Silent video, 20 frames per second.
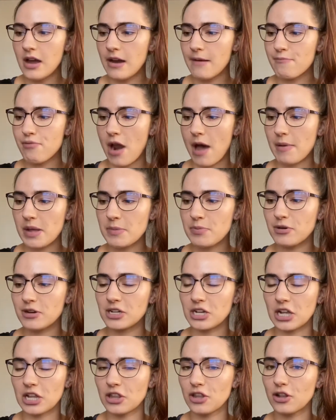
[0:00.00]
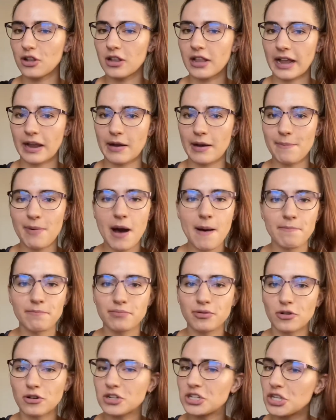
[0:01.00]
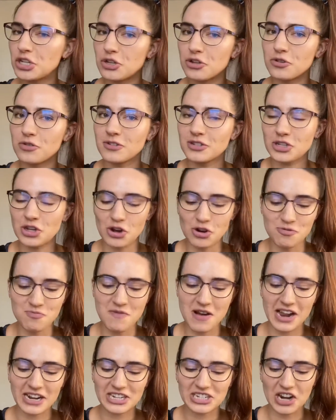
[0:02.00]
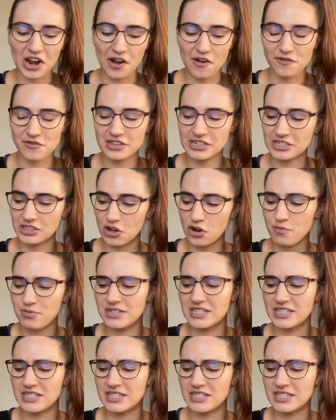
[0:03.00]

Probably put a little, like a pump or two too much of the soap.